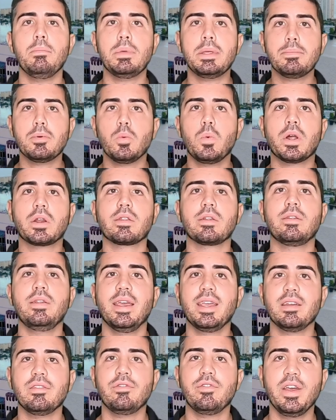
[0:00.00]
people wanted to
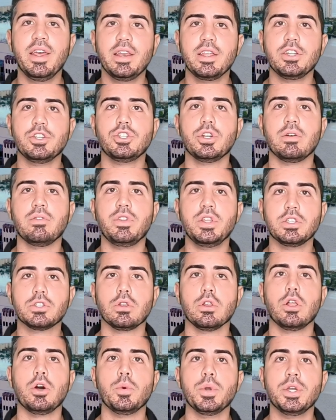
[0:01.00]
take advantage of these
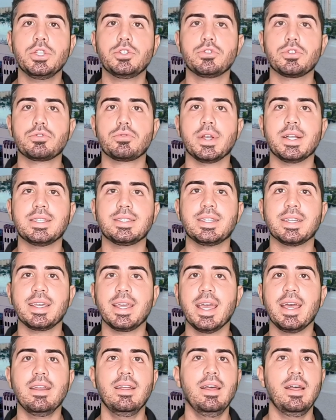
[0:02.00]
low interest rates to
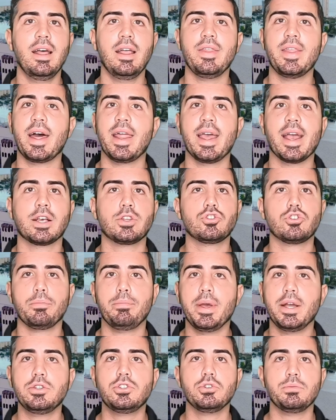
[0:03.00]
get that extra
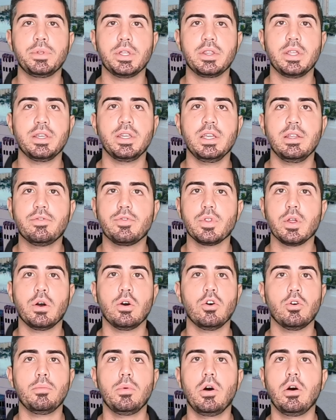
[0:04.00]
bedroom that they need for the
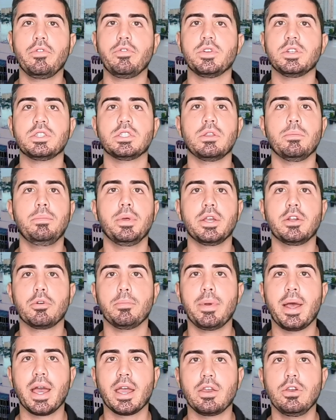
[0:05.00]
home office, the bigger
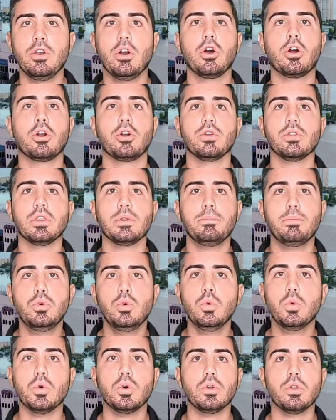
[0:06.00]
backyard, the
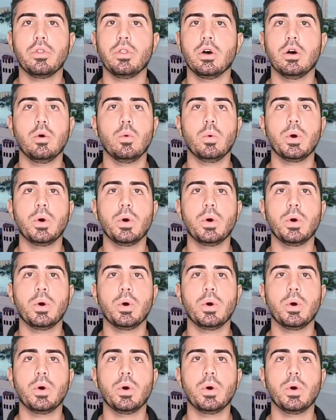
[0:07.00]
pool, the